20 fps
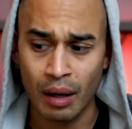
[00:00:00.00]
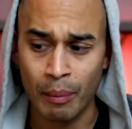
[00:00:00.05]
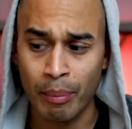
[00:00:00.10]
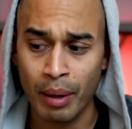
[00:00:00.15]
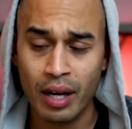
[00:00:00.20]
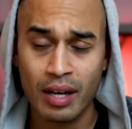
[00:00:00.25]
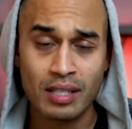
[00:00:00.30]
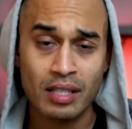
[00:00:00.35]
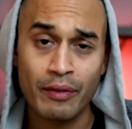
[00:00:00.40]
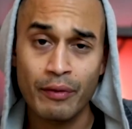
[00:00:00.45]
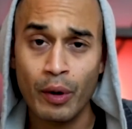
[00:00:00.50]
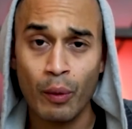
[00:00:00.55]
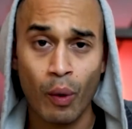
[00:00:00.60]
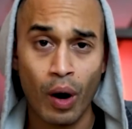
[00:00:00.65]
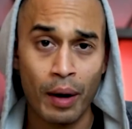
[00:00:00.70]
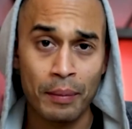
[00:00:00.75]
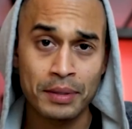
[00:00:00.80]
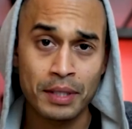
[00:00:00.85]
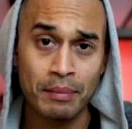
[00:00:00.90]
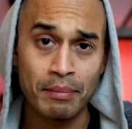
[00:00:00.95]
Because if it
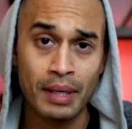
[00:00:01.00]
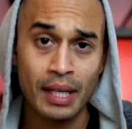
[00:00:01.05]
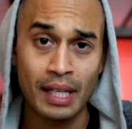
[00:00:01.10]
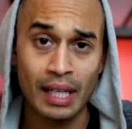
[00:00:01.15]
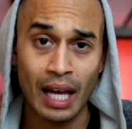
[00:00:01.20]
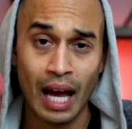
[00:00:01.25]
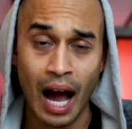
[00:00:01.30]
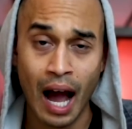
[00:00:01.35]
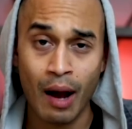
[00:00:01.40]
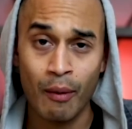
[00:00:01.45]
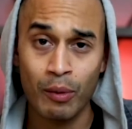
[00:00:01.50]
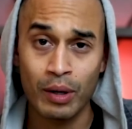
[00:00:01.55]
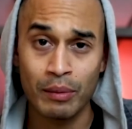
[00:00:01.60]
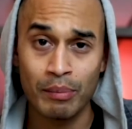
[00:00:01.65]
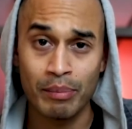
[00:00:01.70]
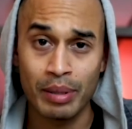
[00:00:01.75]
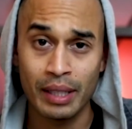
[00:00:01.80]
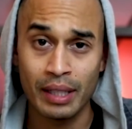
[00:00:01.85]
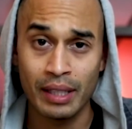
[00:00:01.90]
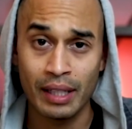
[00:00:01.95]
were up to me, I
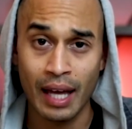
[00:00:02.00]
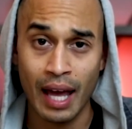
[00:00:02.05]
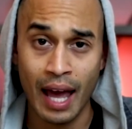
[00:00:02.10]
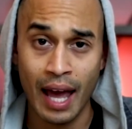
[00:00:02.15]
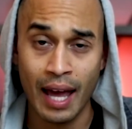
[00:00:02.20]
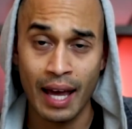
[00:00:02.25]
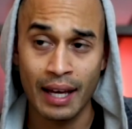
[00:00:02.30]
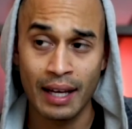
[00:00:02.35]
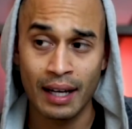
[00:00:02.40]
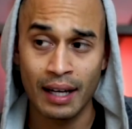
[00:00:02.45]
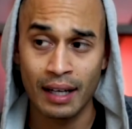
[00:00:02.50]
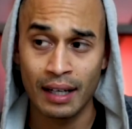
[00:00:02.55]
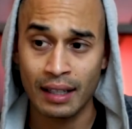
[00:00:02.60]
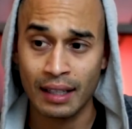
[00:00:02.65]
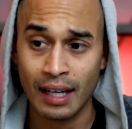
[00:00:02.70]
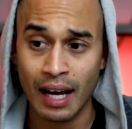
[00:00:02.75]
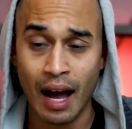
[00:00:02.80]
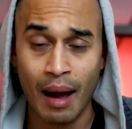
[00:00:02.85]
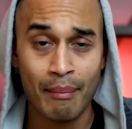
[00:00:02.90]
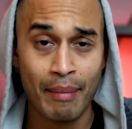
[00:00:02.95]
would be a
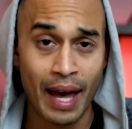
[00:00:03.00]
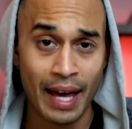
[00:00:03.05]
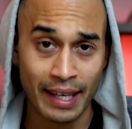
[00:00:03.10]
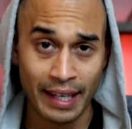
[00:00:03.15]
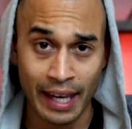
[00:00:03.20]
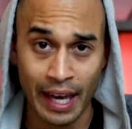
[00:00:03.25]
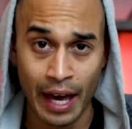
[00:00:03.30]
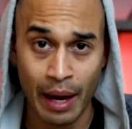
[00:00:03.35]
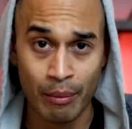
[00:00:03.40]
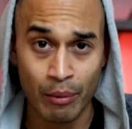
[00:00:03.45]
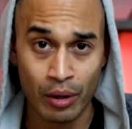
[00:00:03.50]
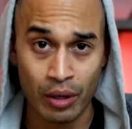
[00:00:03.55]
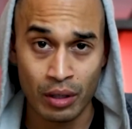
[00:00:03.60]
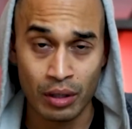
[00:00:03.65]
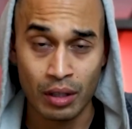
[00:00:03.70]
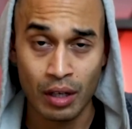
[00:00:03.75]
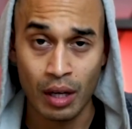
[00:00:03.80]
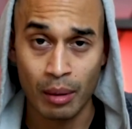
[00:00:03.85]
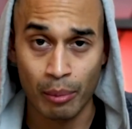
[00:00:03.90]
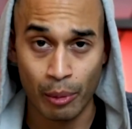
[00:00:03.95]
combat camera
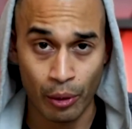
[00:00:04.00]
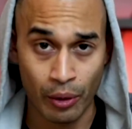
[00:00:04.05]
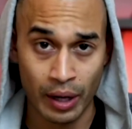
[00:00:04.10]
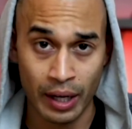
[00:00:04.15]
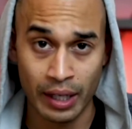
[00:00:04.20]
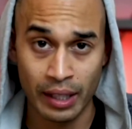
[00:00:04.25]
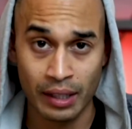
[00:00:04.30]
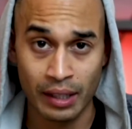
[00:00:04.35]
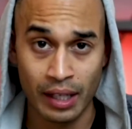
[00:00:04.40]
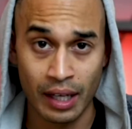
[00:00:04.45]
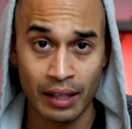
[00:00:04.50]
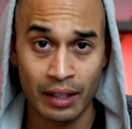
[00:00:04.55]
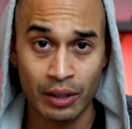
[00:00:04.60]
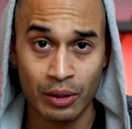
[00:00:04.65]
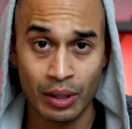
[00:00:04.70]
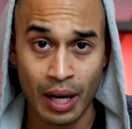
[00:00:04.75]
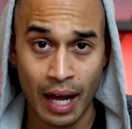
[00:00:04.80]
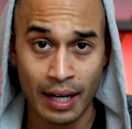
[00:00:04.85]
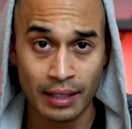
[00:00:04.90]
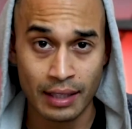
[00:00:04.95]
Marine in the
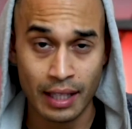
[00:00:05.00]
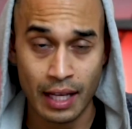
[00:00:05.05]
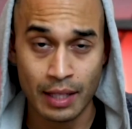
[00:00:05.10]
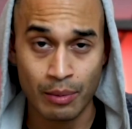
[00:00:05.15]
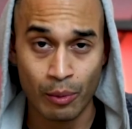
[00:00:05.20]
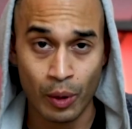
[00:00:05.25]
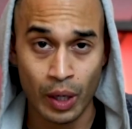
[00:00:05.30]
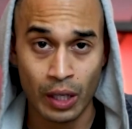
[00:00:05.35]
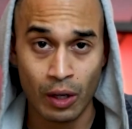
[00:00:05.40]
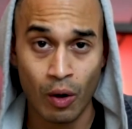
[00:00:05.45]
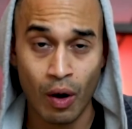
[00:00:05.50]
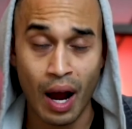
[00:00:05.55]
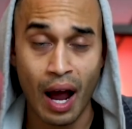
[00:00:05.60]
United States Marine Corps.